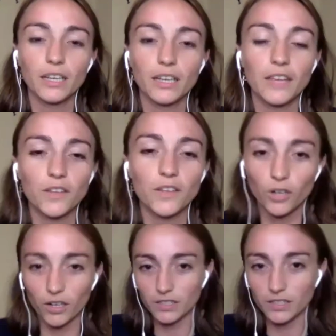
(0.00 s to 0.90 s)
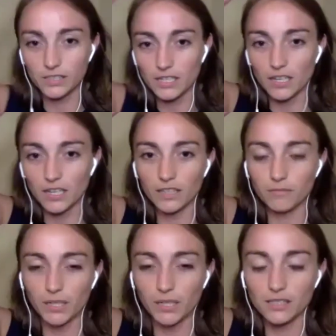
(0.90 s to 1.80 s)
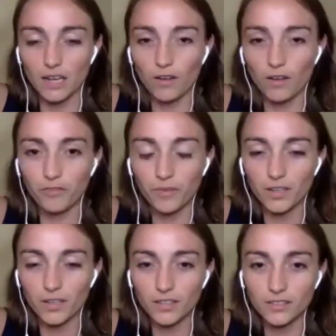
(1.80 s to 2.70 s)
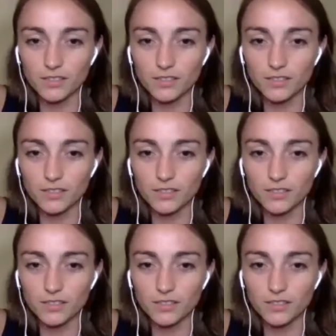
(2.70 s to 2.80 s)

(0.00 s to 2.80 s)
in the dark to see it myself. I mean, so.